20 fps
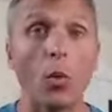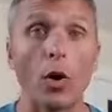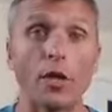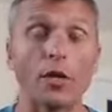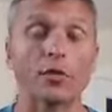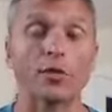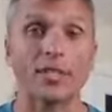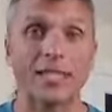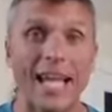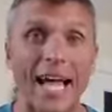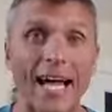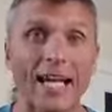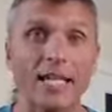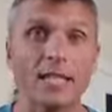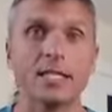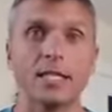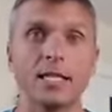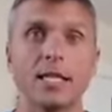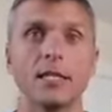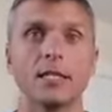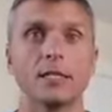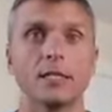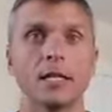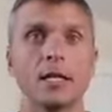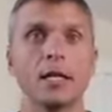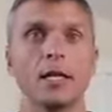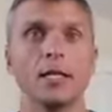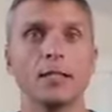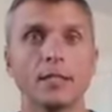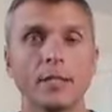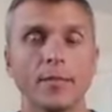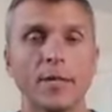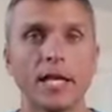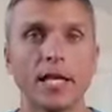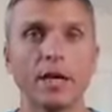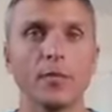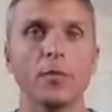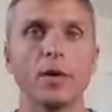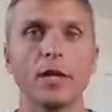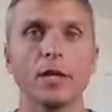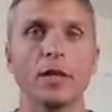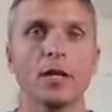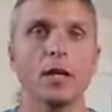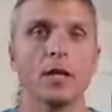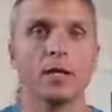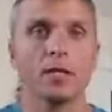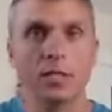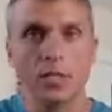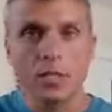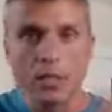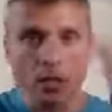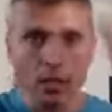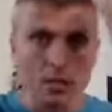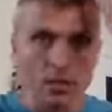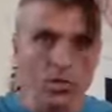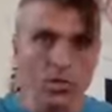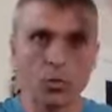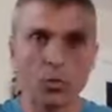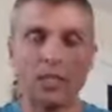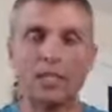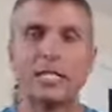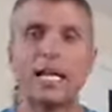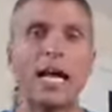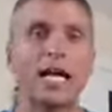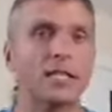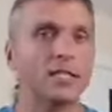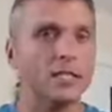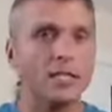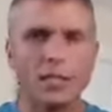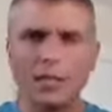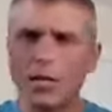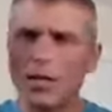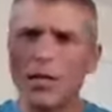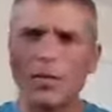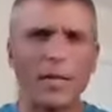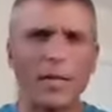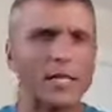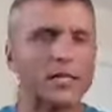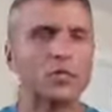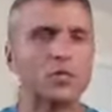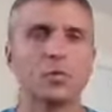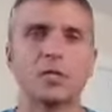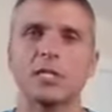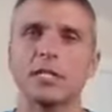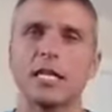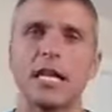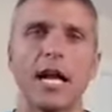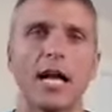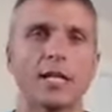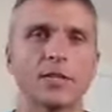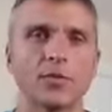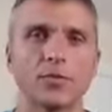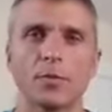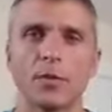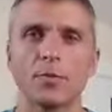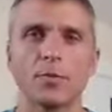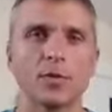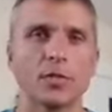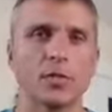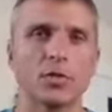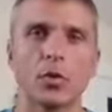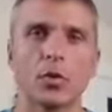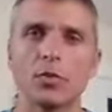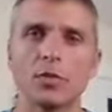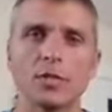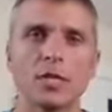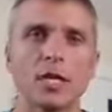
what your status is to begin with to switch hats. This is all about switching hats. Remember, this whole